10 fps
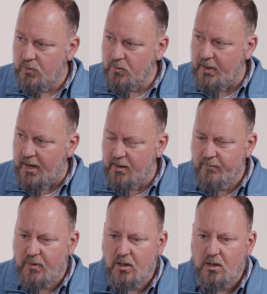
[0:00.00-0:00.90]
Okay?
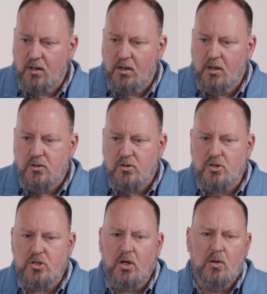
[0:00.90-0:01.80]

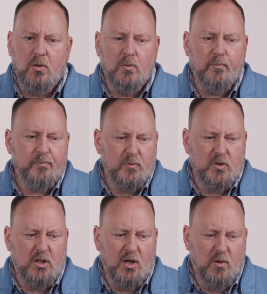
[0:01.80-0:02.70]
So,
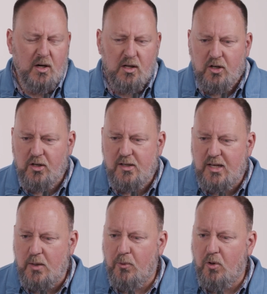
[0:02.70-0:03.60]
a good
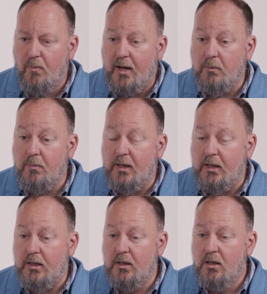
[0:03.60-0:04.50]
example might
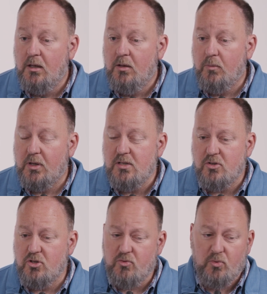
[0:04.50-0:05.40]
be because
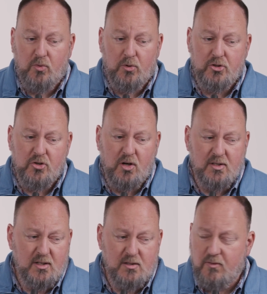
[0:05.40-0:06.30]
there's a real strong
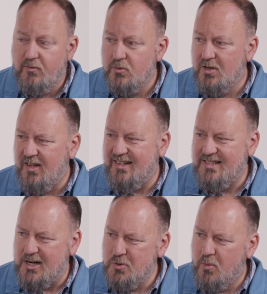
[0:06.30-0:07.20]
sense of sort of like
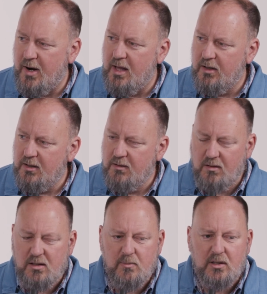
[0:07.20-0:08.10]
sexual morality
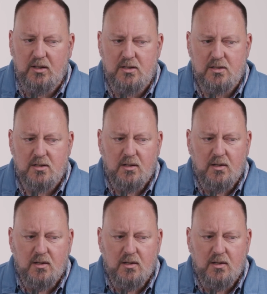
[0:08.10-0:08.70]
in the Middle East.